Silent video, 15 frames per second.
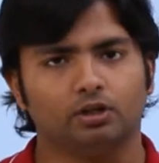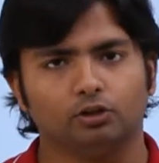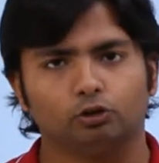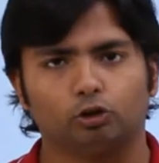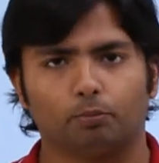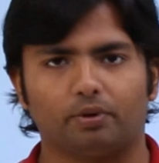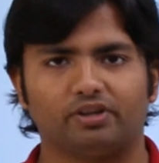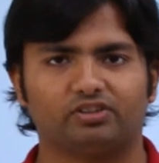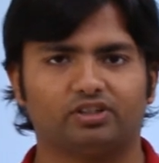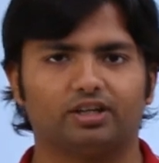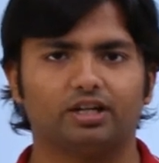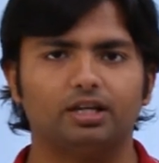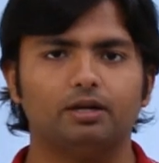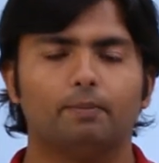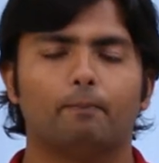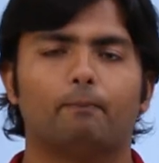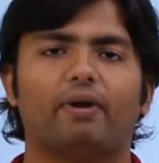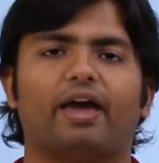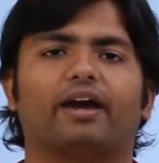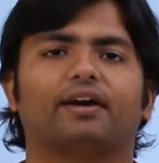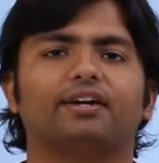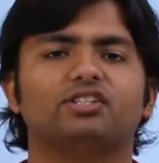So basically,
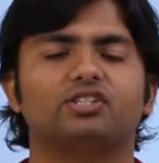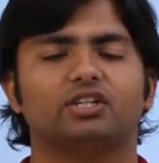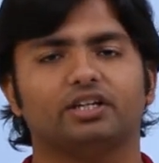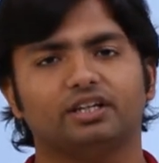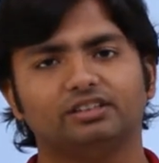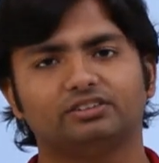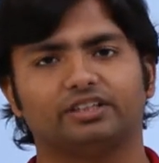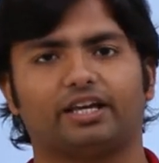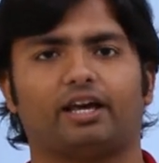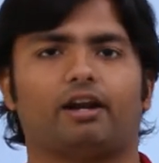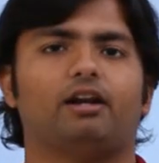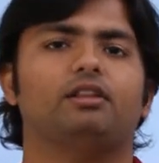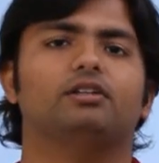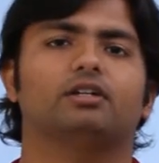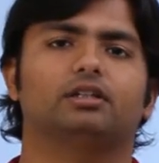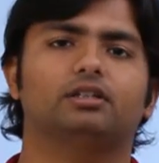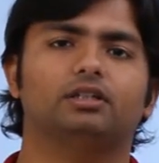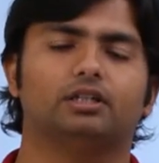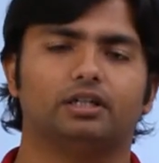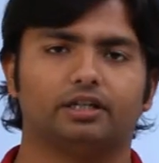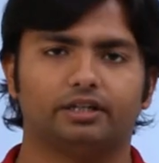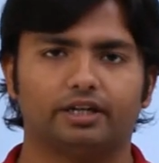package is
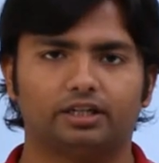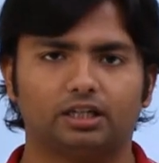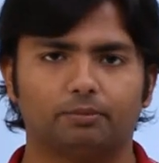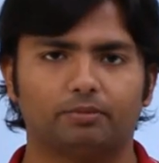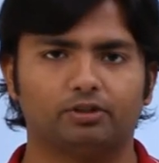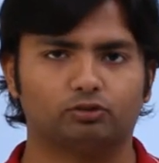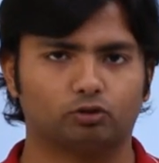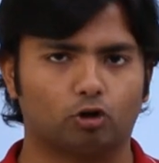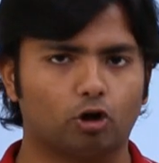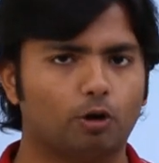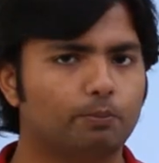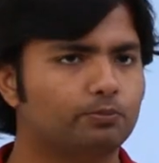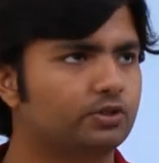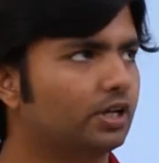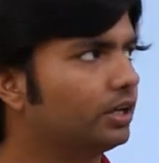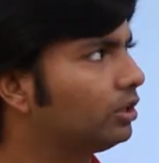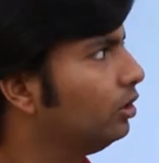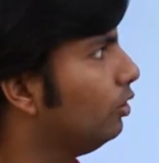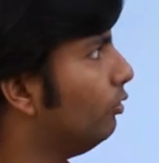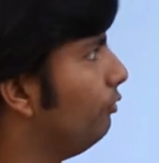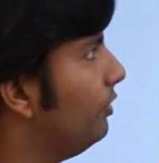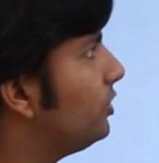another database object
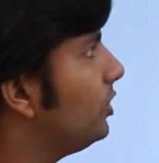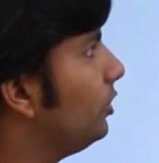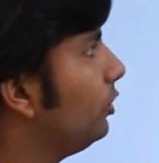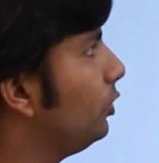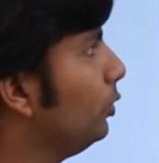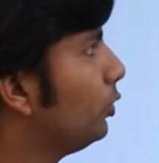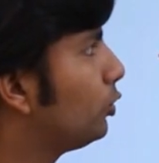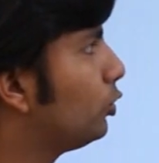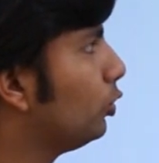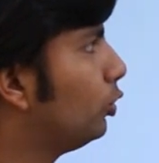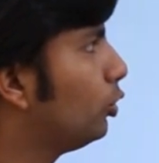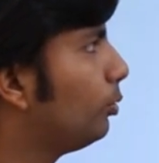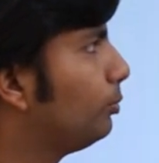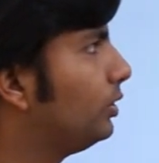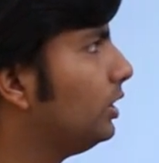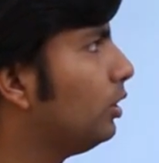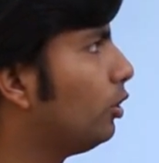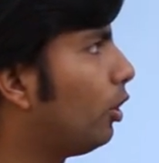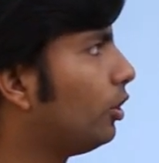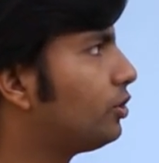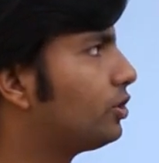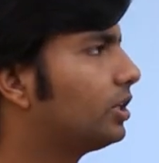which is used to group the
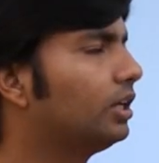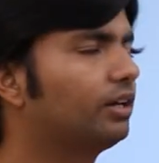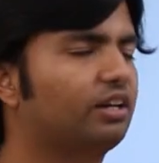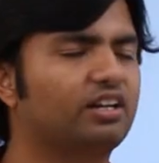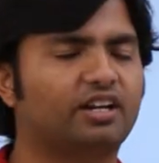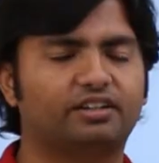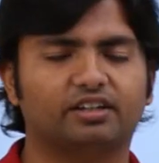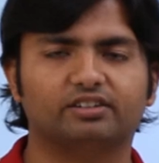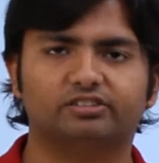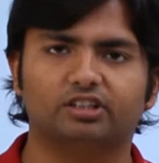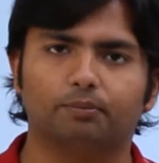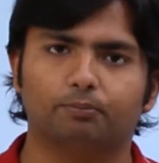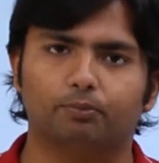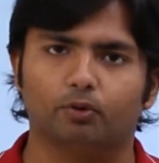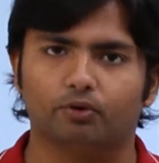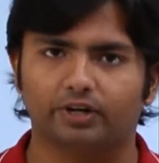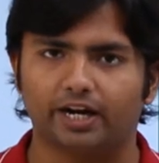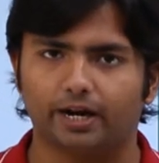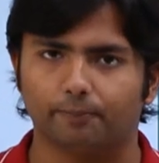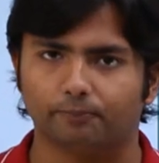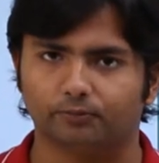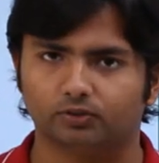logical related
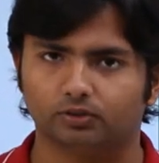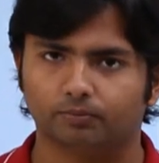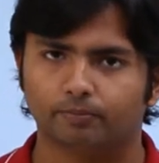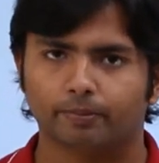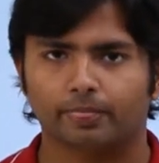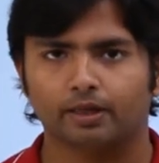subprograms.